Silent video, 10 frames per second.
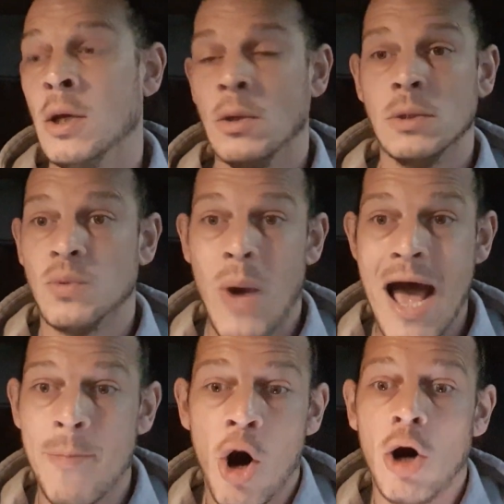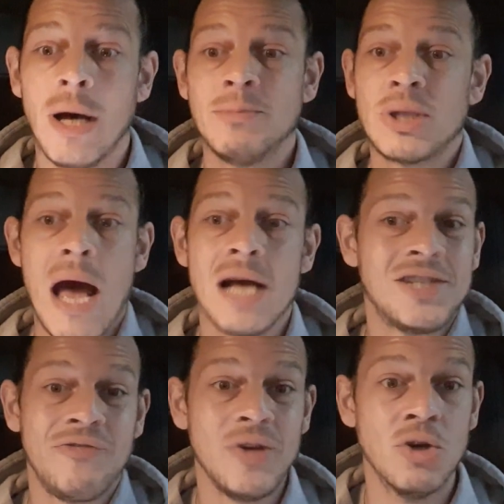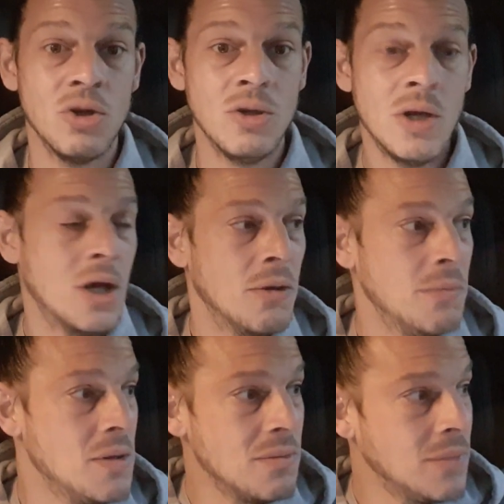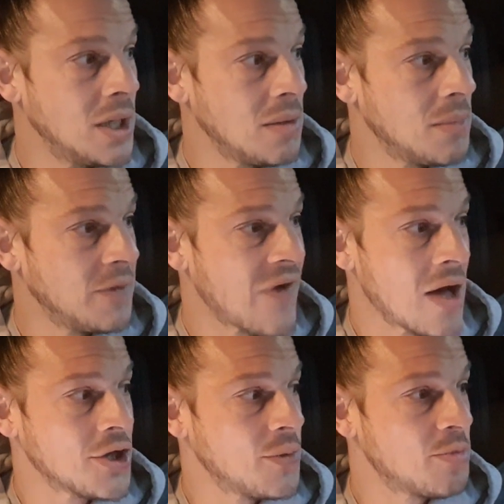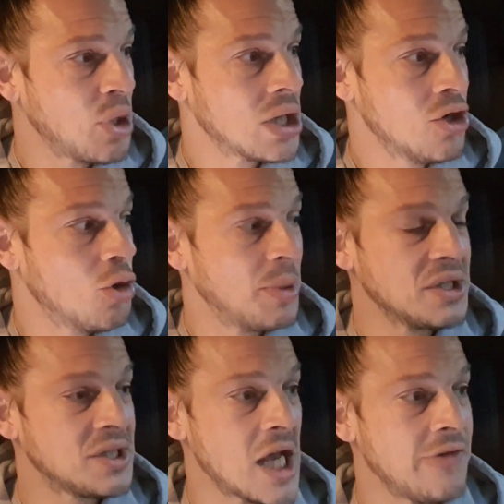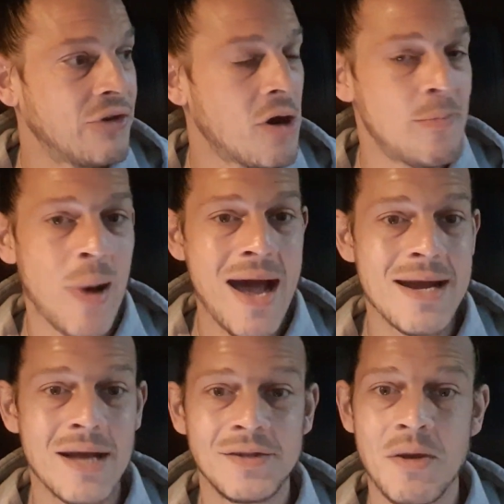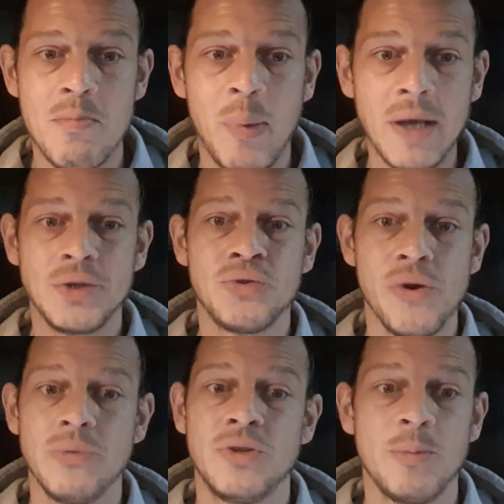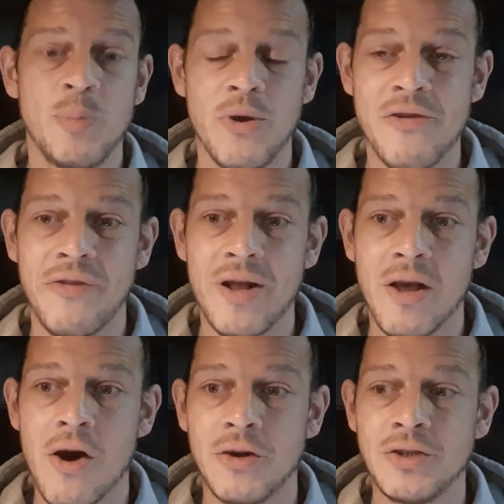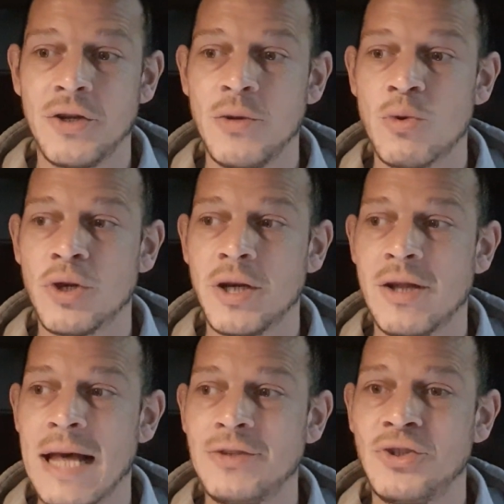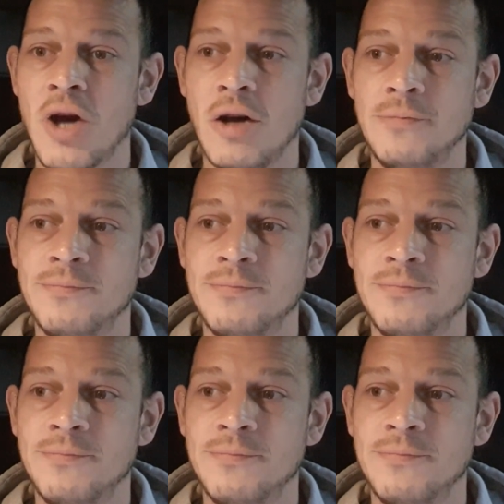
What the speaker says: Which is why I'm starting to feel me value would be a little bit safer on Binance and Bitrue, to be perfectly honest, than it would in a ledger.